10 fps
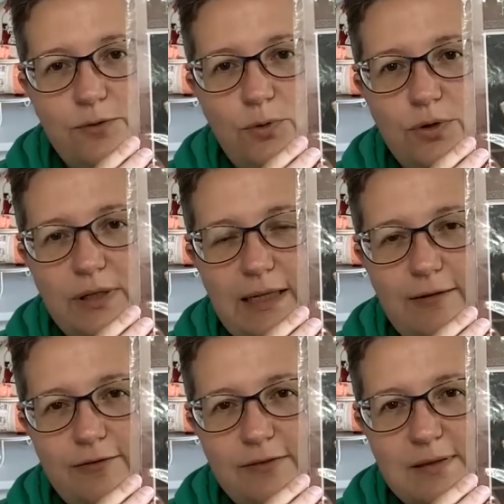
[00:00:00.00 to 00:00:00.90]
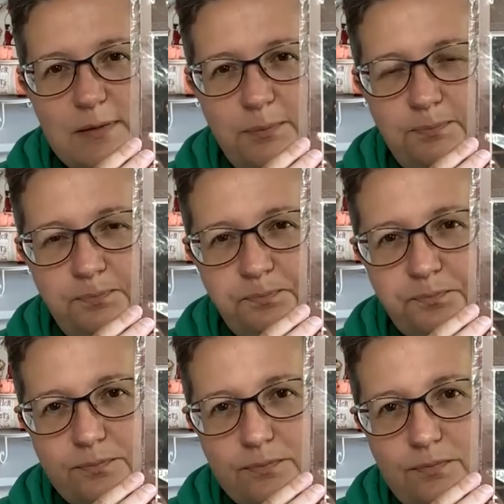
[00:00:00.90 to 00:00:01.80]
for gifts.
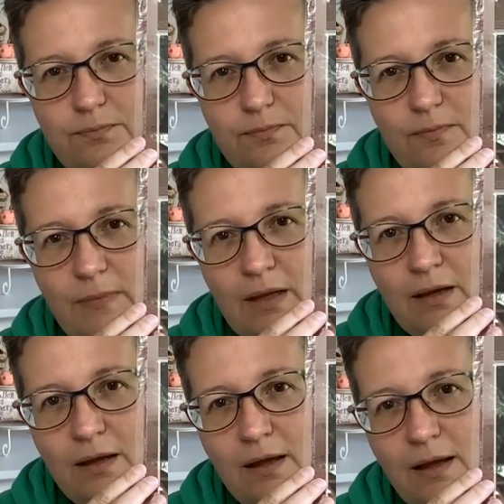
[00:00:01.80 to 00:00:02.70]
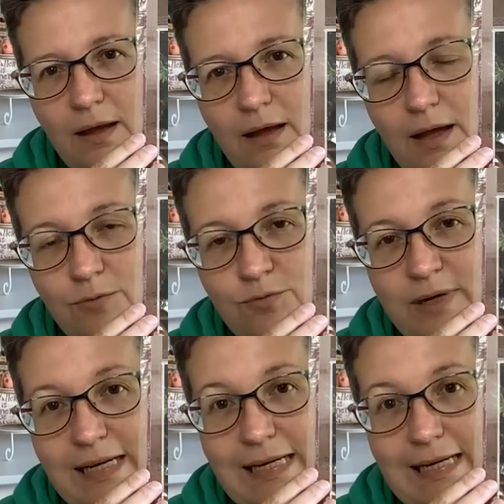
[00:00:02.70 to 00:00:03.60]
I
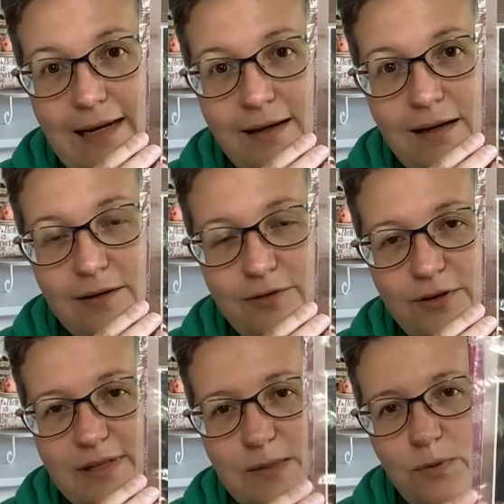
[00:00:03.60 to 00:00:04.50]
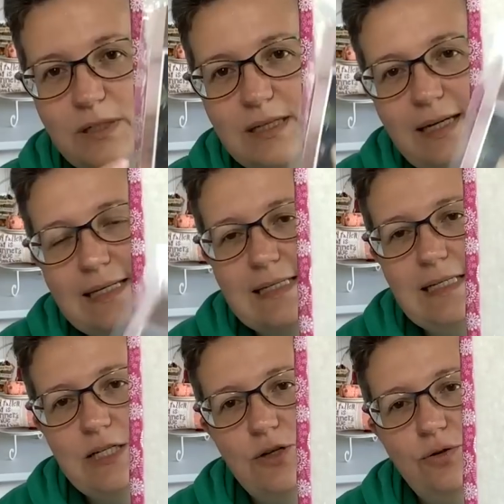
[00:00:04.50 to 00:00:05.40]
really love how this worked. I
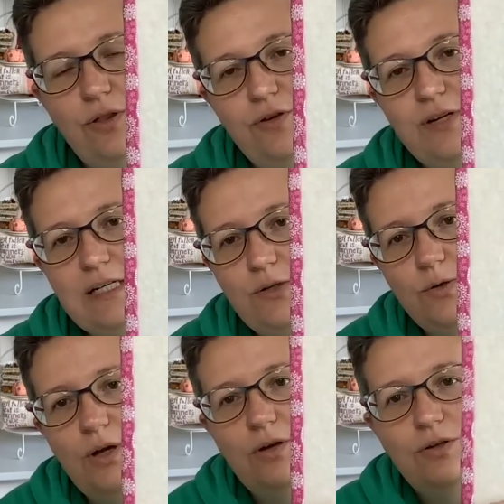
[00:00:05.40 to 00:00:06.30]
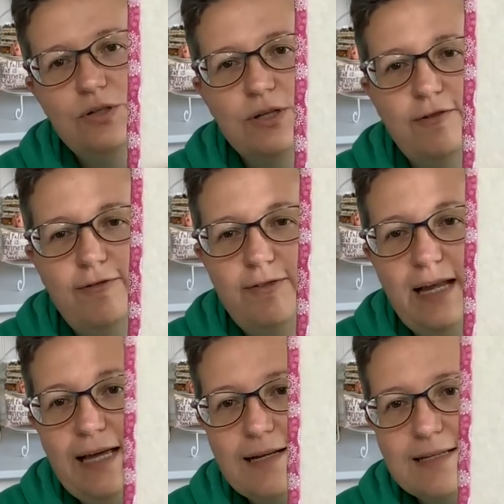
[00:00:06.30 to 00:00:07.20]
stitched on 32 count
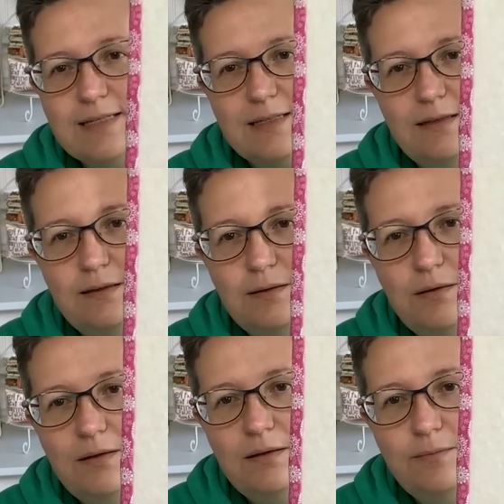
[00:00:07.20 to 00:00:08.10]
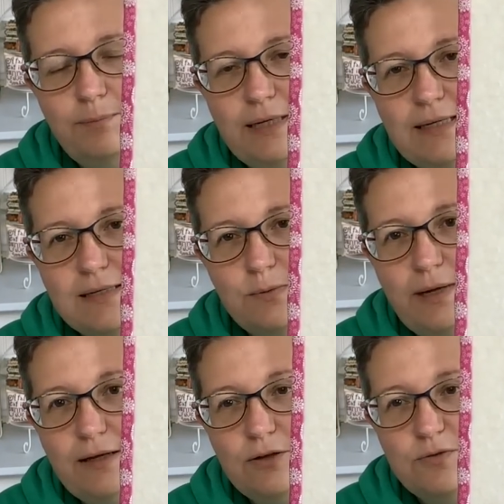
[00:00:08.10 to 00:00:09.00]
flax by
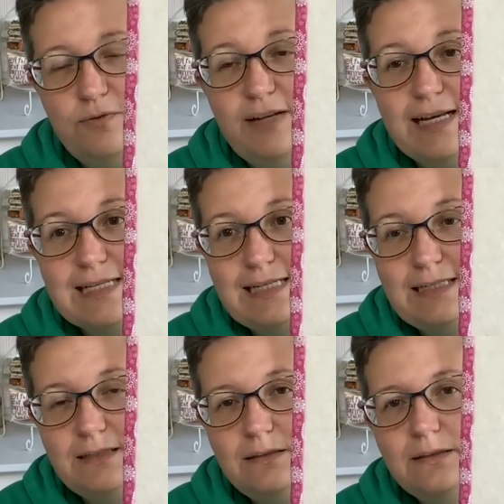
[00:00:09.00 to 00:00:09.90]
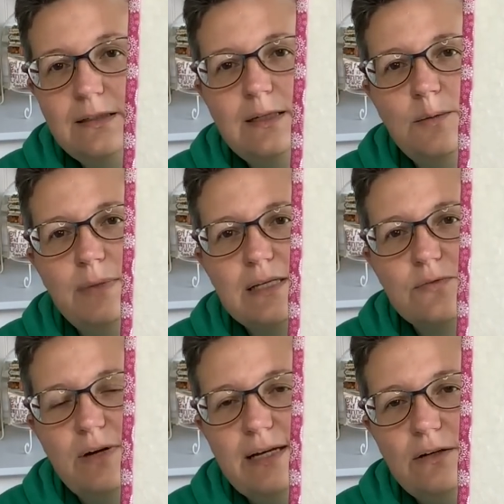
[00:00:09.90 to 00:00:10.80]
Swigart, flax linen by
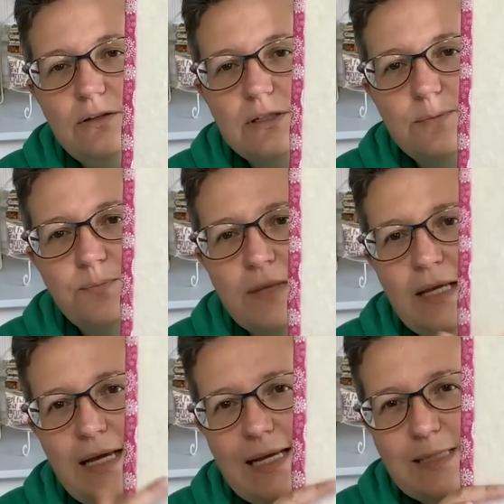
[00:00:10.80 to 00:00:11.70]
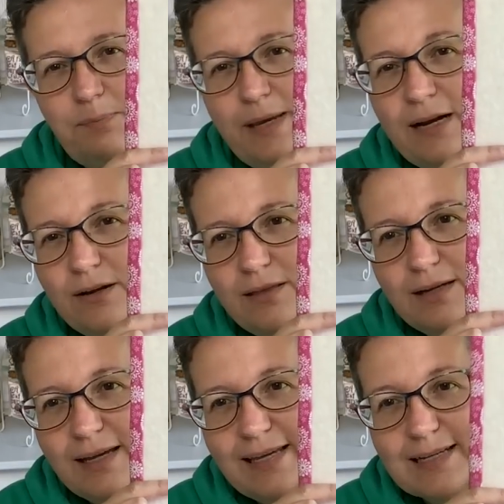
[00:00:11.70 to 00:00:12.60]
Swigart. It's bigger than
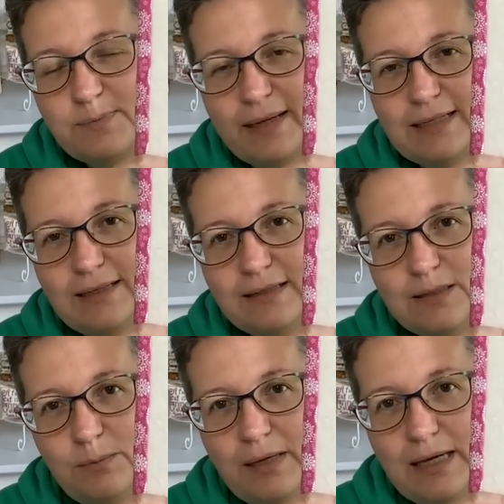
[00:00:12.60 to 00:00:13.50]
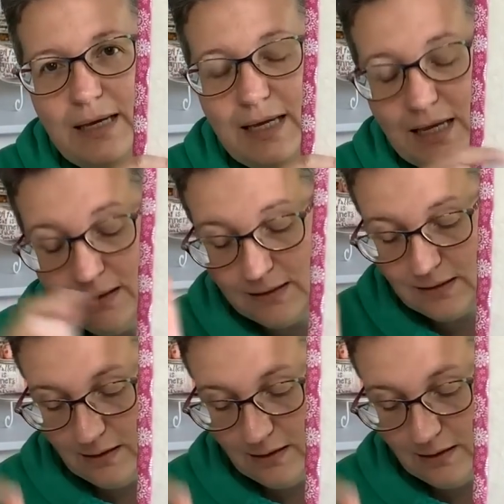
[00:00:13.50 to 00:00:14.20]
I expected it to be, and